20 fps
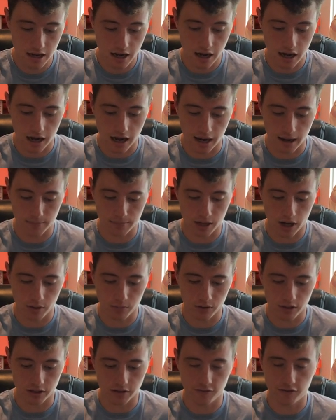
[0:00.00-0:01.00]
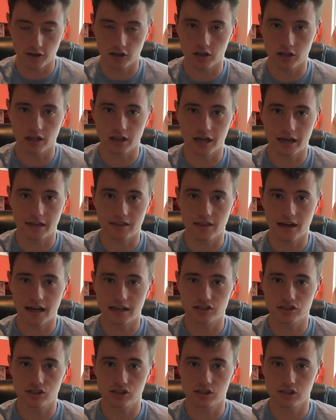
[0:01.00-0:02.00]
um, not really feeling like
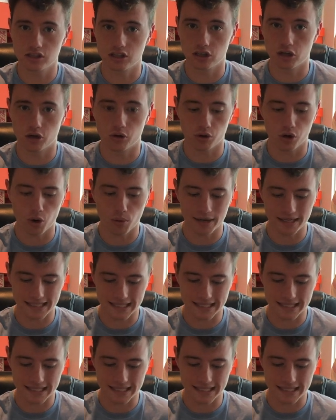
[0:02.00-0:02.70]
that's you know going